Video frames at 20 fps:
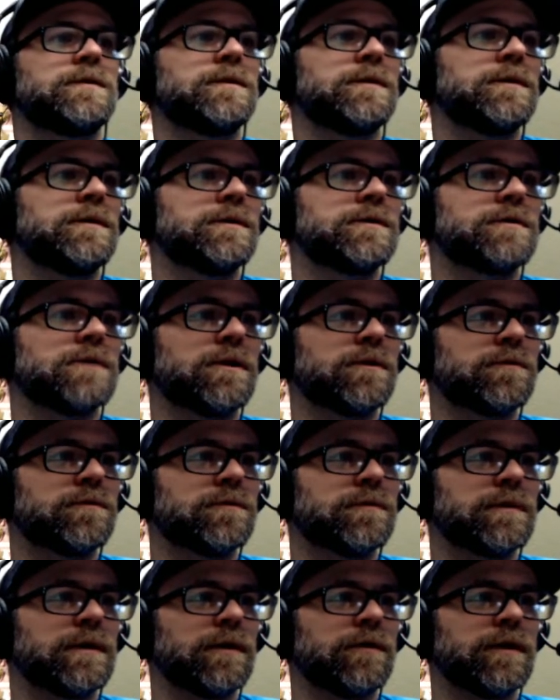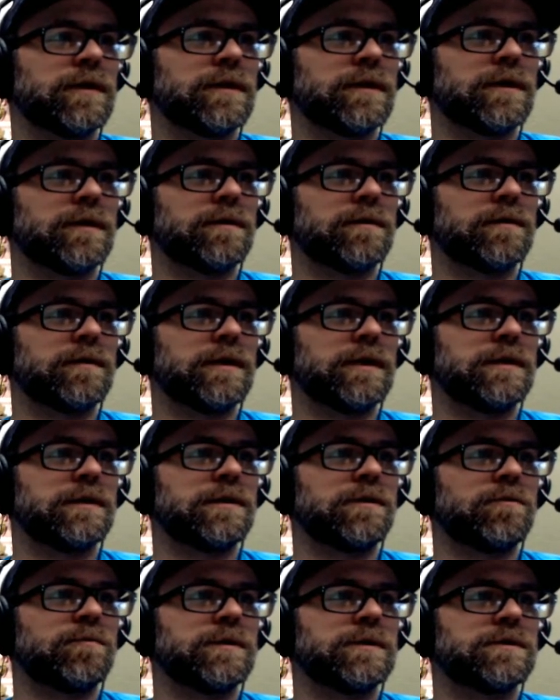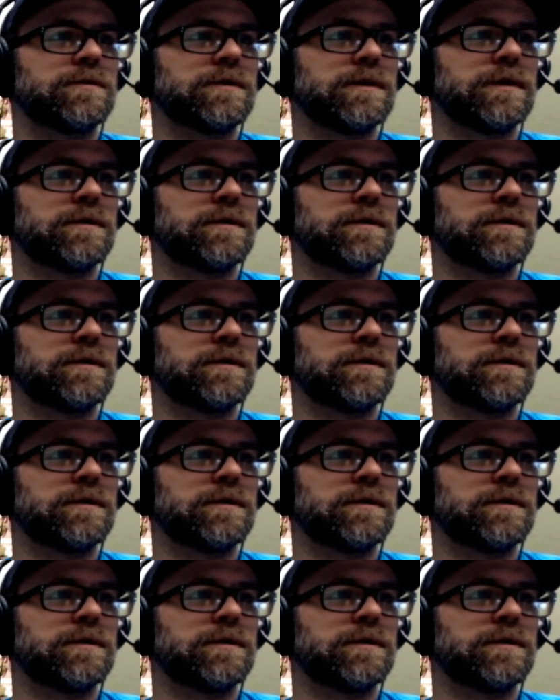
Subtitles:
So that right there, a little bit too loud.